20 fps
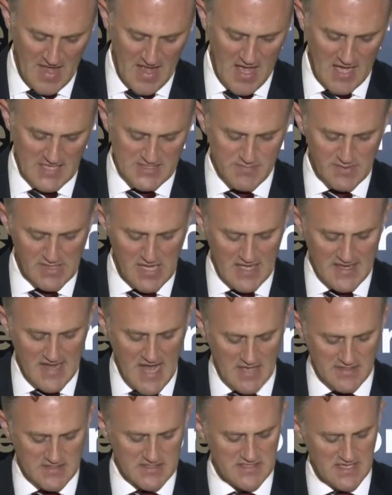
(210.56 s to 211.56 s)
Hezbollah
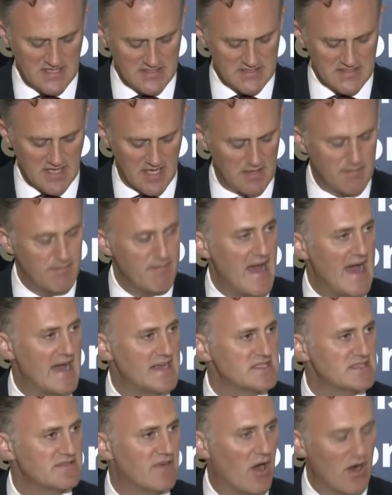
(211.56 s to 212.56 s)
now sits on a
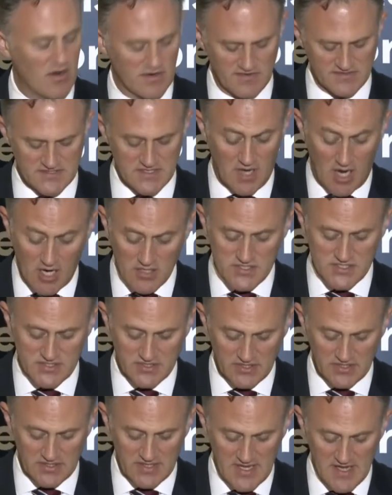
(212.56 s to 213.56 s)
massive
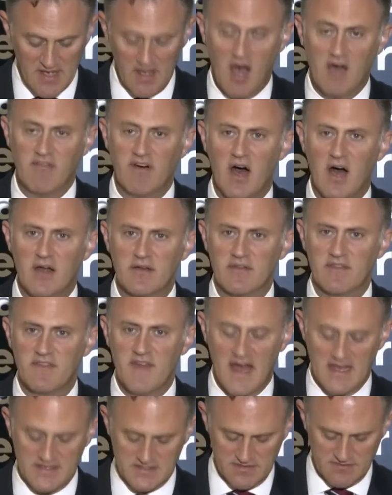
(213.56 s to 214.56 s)
arsenal of
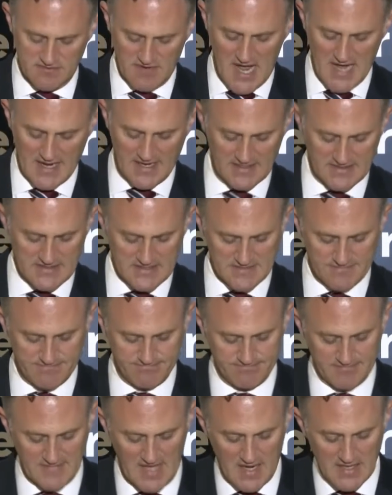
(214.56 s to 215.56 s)
100,000
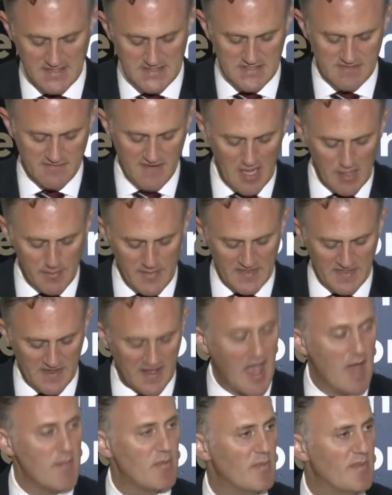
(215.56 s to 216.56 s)
rockets, and it's developing the
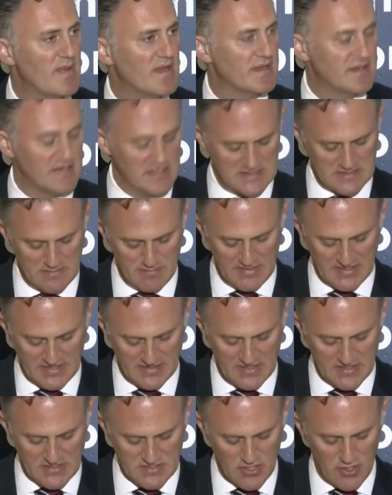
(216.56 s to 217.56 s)
capability to
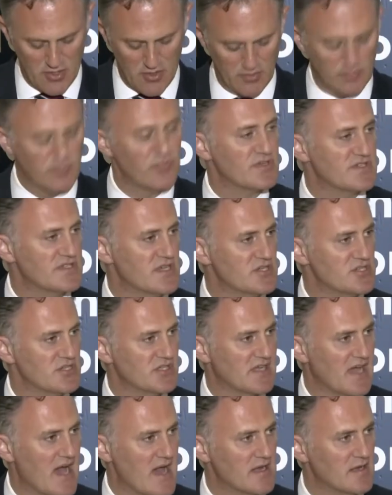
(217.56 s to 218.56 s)
build its own
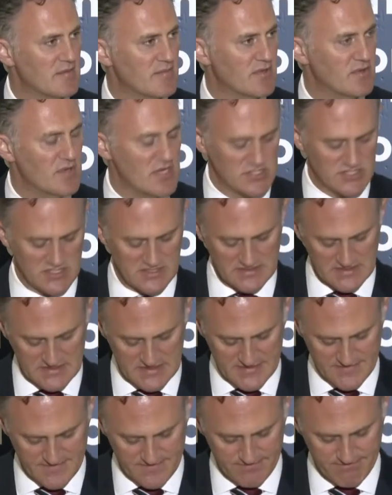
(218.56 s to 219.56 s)
precision-guided
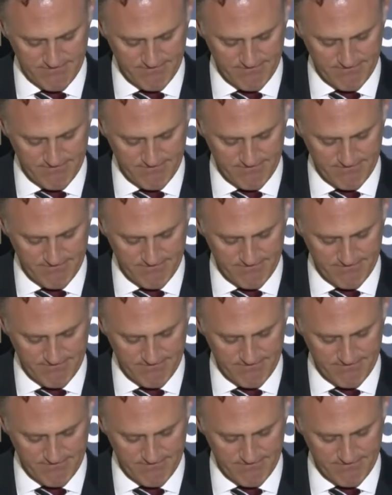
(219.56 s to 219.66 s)
munitions.